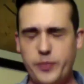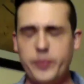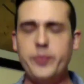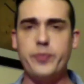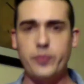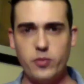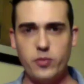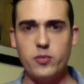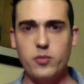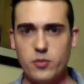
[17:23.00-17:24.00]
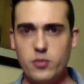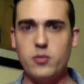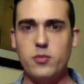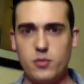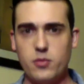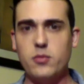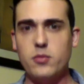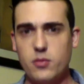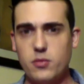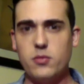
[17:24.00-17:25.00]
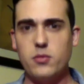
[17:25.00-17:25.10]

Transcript: Her immediate reaction was to very